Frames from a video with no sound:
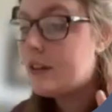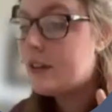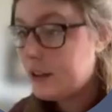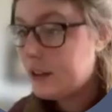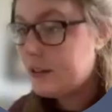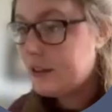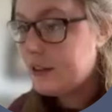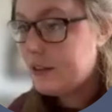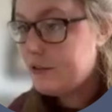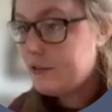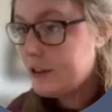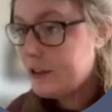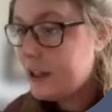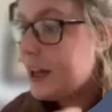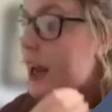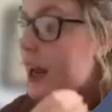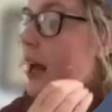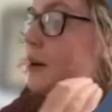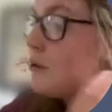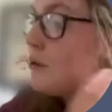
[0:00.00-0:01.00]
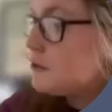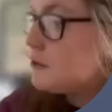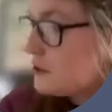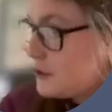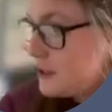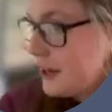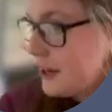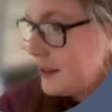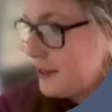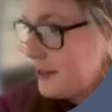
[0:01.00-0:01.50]
at things differently and
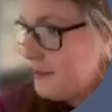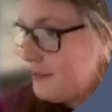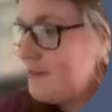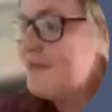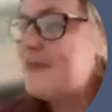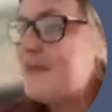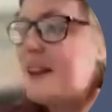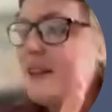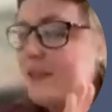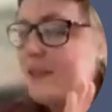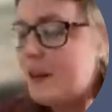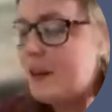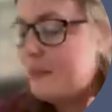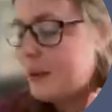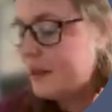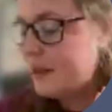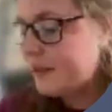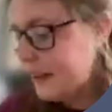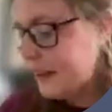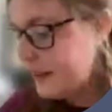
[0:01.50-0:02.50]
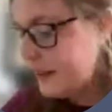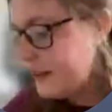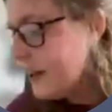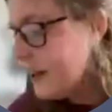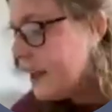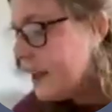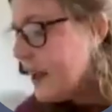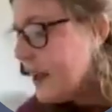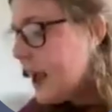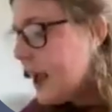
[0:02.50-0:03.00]
understand them, if that makes
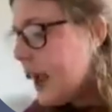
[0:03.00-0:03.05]
sense.